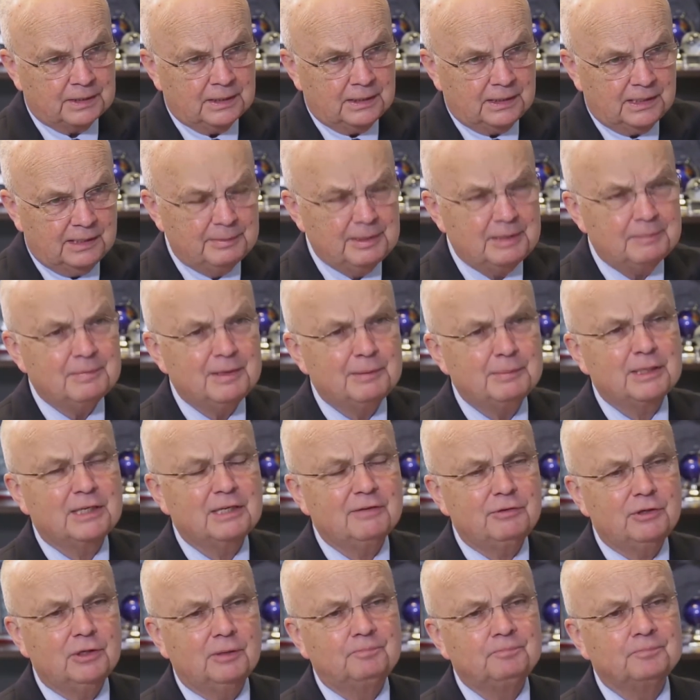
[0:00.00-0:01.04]
Let me
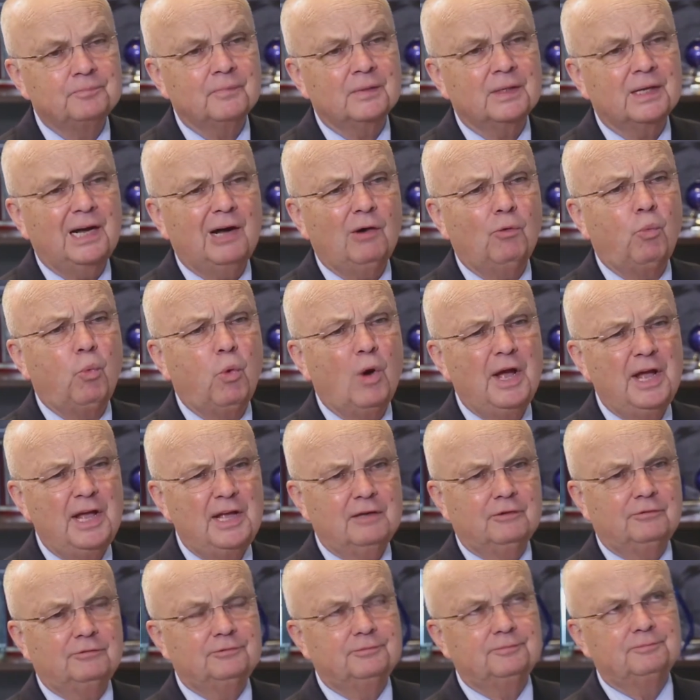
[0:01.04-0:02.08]
give you a way
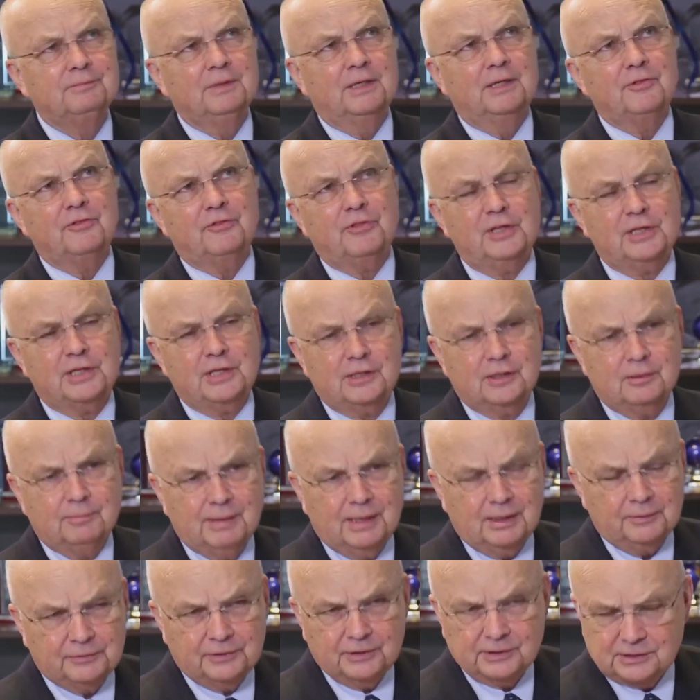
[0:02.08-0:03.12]
of thinking
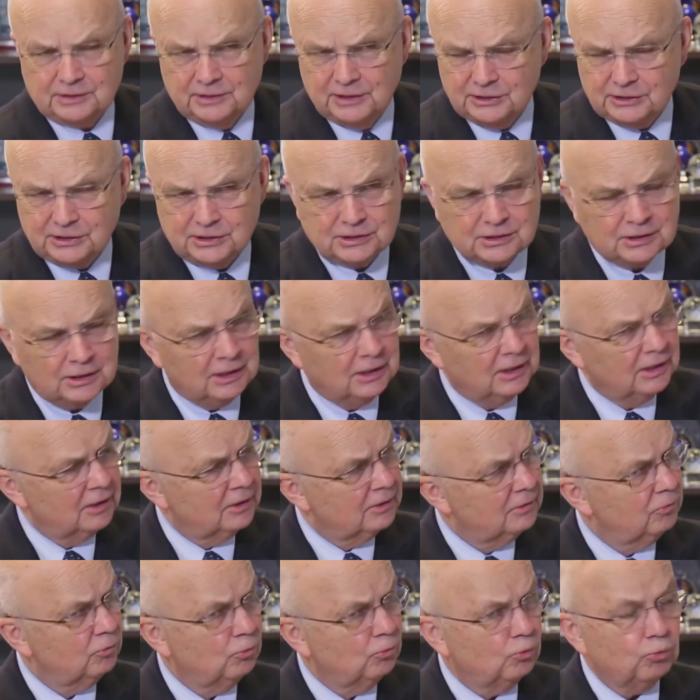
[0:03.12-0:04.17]
about this, and this is
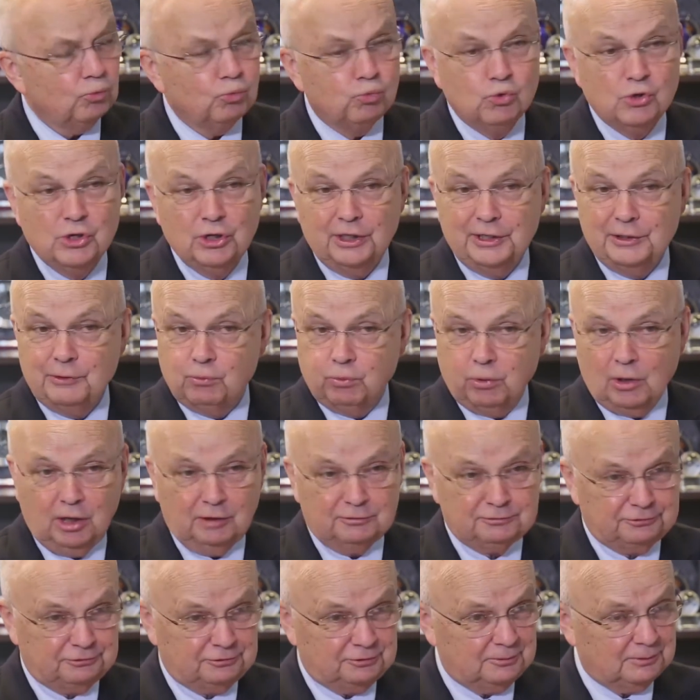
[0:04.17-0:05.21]
really
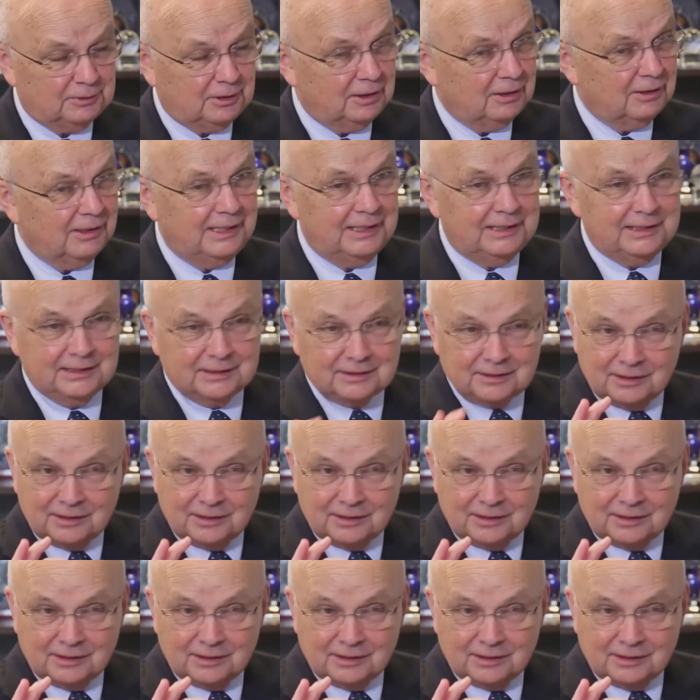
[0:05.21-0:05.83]
rough. All right, it's